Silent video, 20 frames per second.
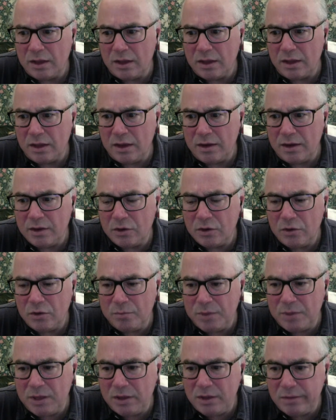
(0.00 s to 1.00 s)
and it could
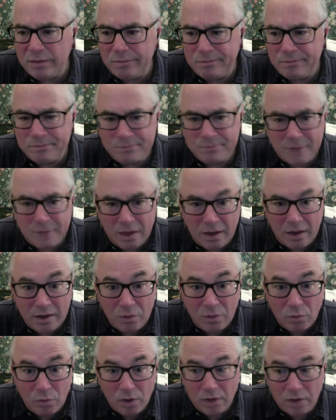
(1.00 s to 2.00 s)
be
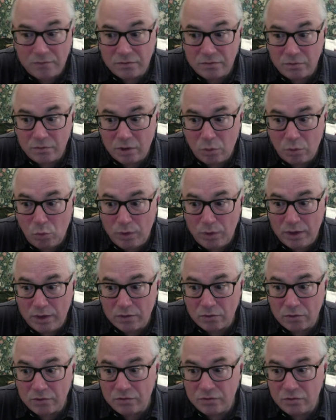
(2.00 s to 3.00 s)
anywhere to a week
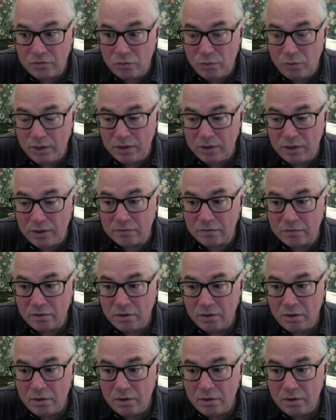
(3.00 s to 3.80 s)
or two weeks.